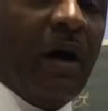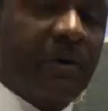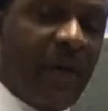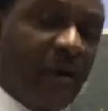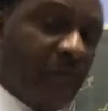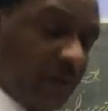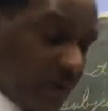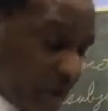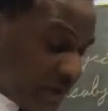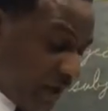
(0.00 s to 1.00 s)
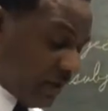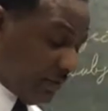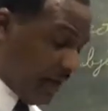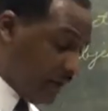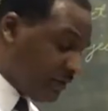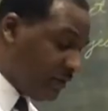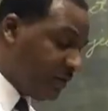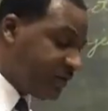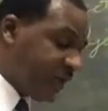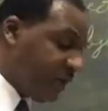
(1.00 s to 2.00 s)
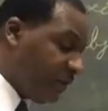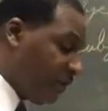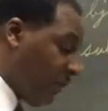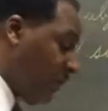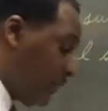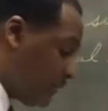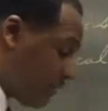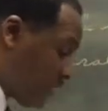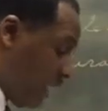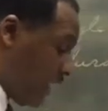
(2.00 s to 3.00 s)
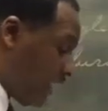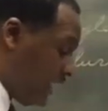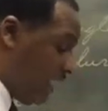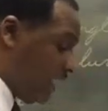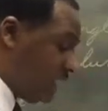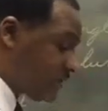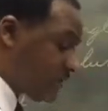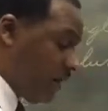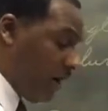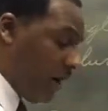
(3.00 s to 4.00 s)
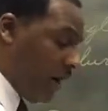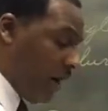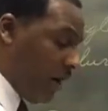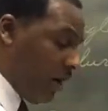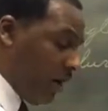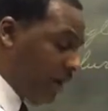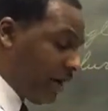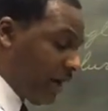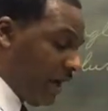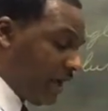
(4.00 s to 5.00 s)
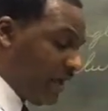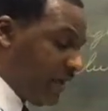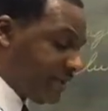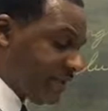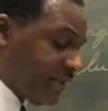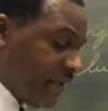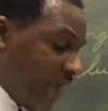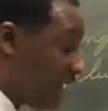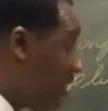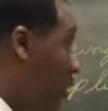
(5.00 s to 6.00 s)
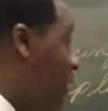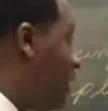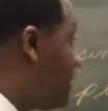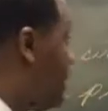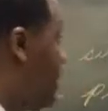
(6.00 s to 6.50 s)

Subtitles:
Okay, we're going to talk about using the words is, are, isn't, and aren't.